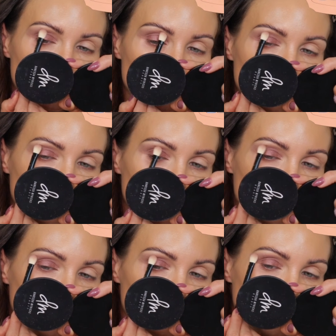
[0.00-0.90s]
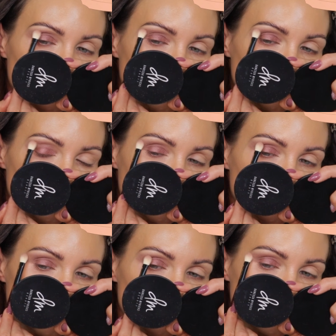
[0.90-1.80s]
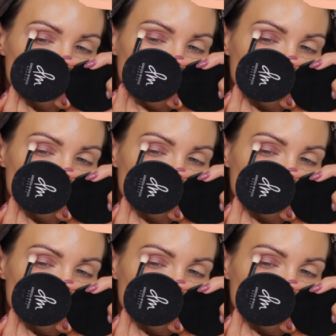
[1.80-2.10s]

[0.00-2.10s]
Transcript: (silence)